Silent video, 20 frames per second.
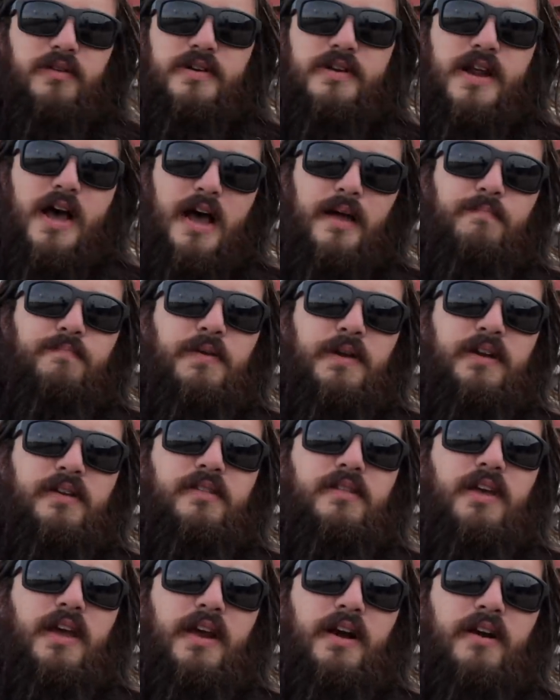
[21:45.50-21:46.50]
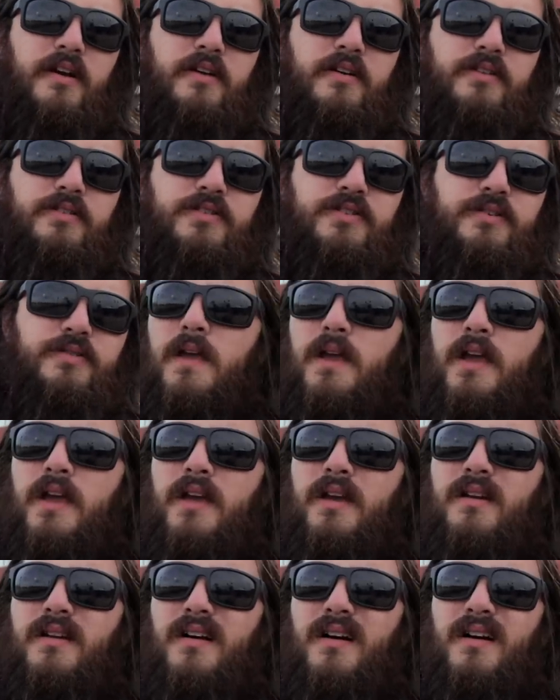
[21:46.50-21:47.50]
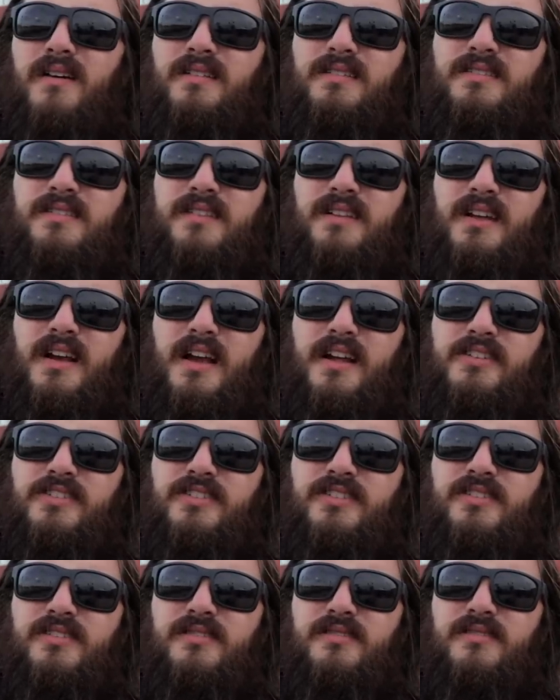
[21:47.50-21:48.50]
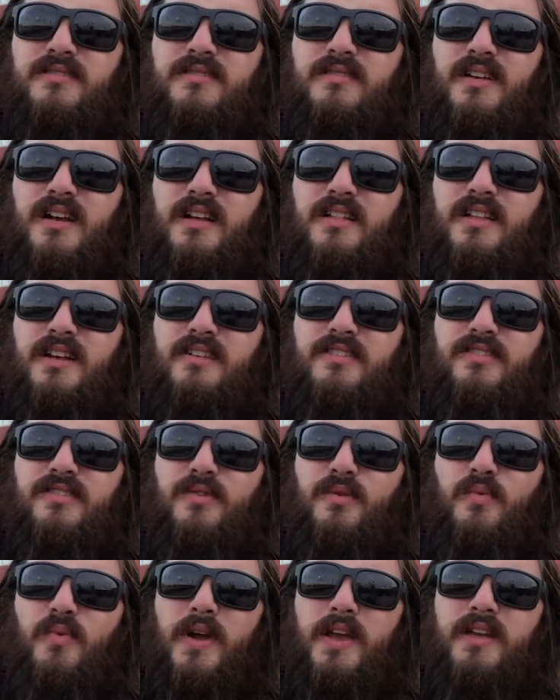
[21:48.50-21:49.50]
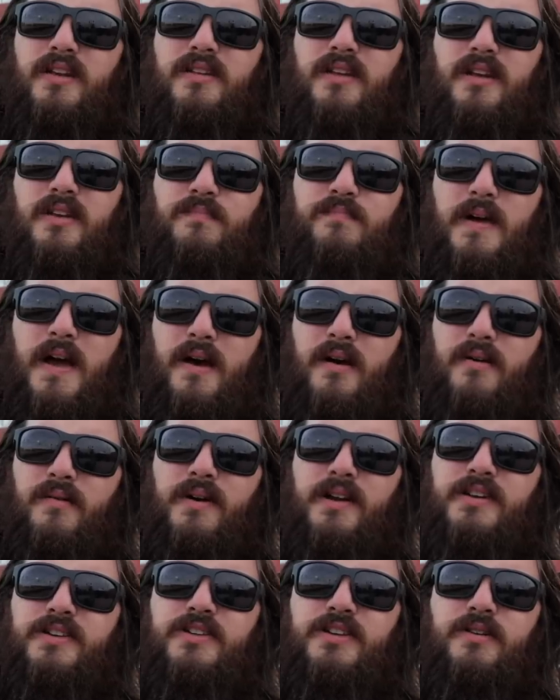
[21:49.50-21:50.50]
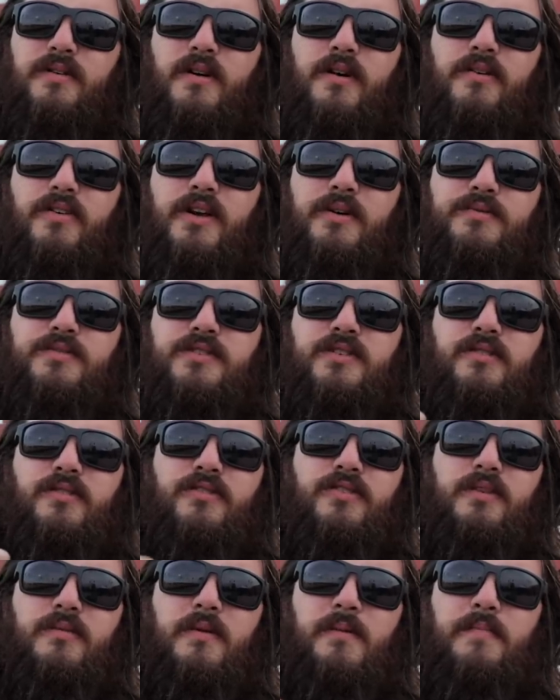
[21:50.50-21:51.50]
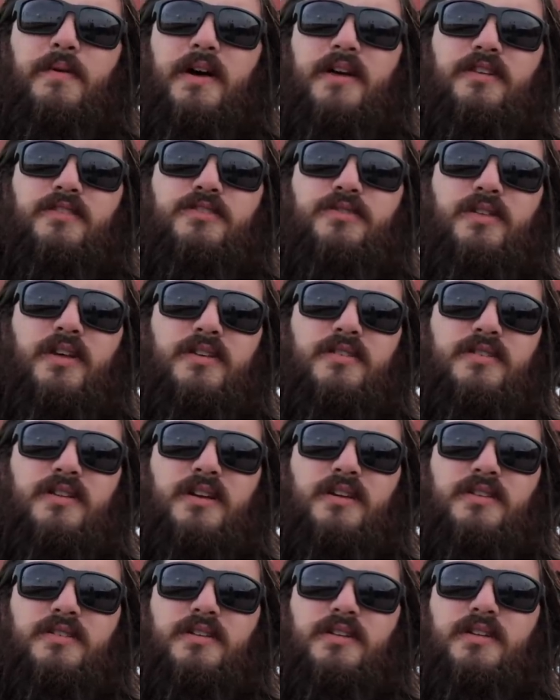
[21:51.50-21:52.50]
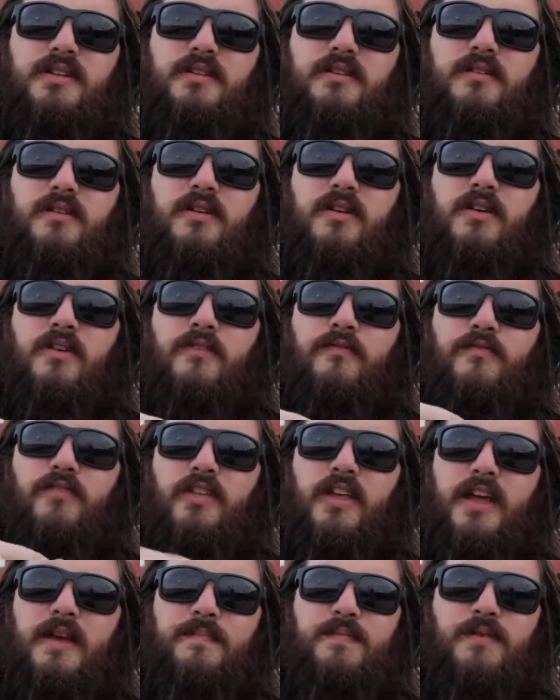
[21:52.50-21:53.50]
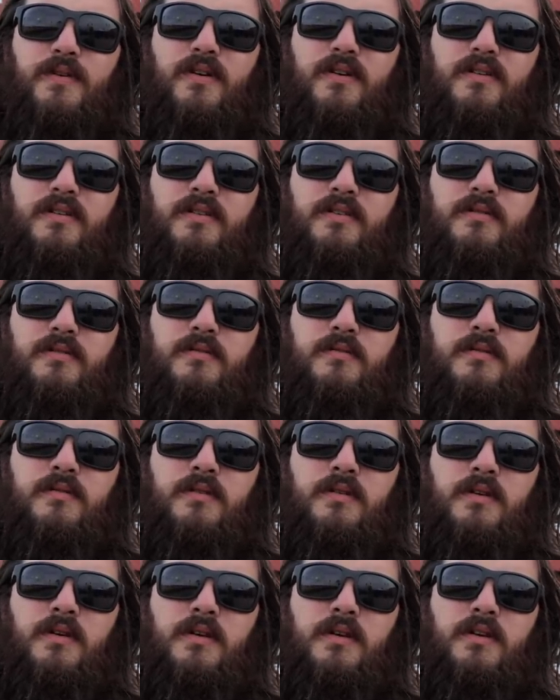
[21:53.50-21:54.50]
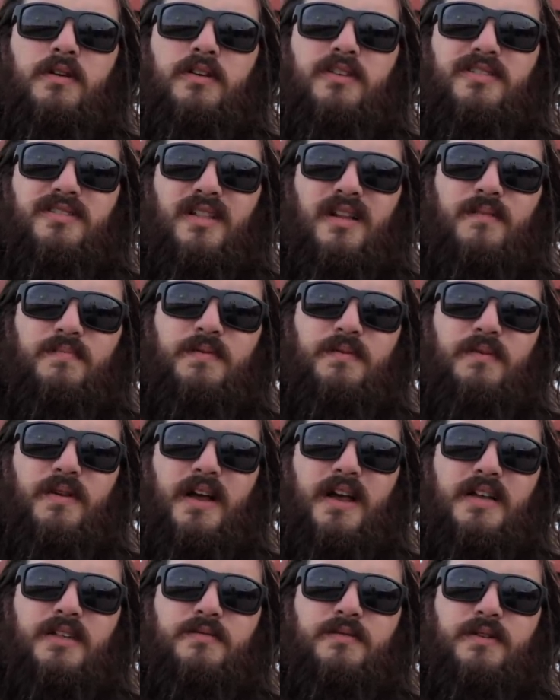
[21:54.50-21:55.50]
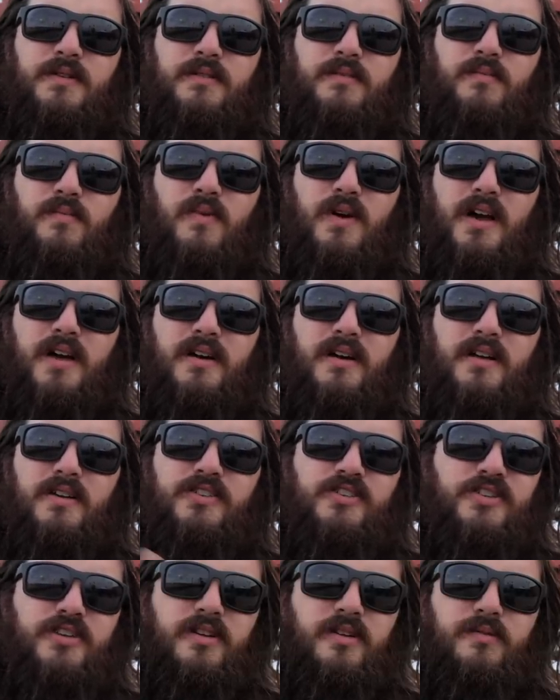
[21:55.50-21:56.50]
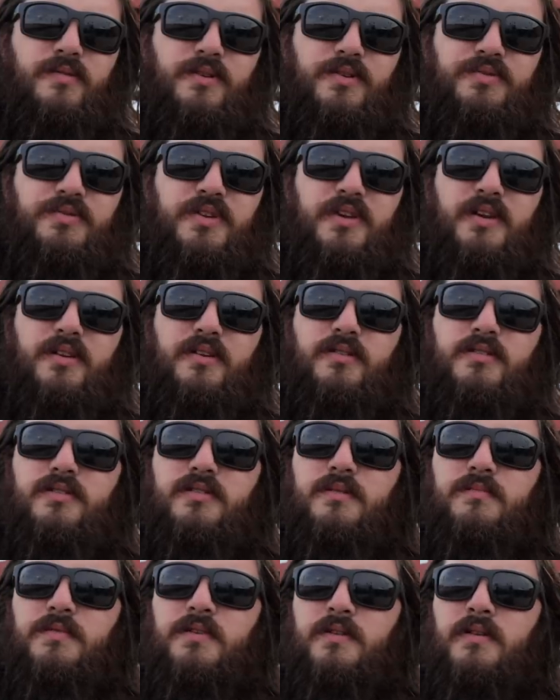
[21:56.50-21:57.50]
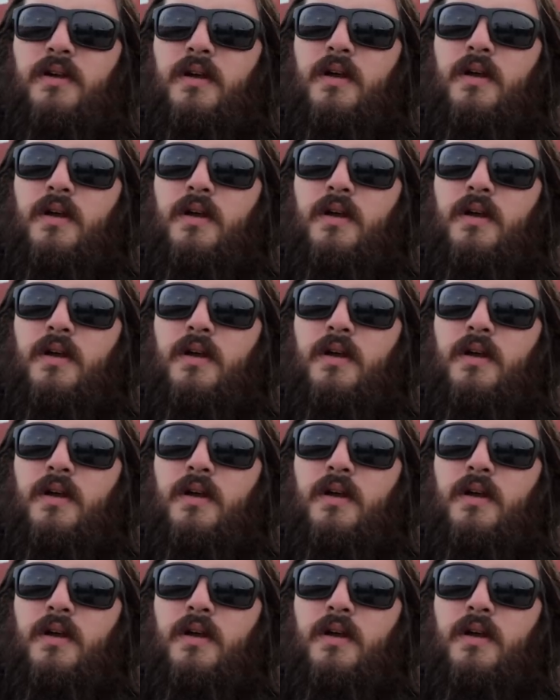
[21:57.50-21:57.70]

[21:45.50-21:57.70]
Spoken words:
not pick the Heritage. And honestly, I liked the weight and power ratio. Oh, that was the other thing about buying a 2018 for the APR deal. Because a lot of people ask me, why didn't I just get a Road King or something?